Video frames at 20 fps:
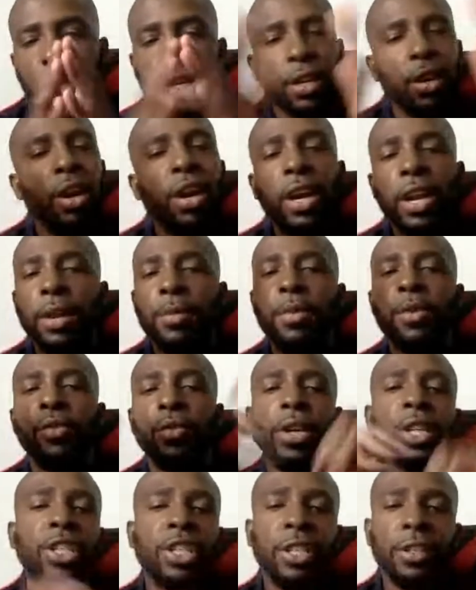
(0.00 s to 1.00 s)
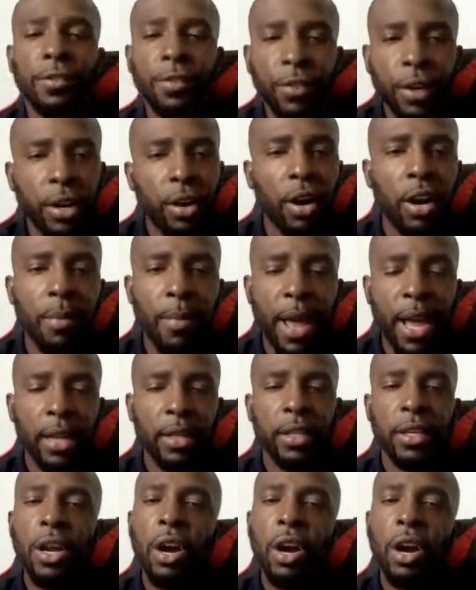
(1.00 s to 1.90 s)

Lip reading: you're going to be rich and free automatically.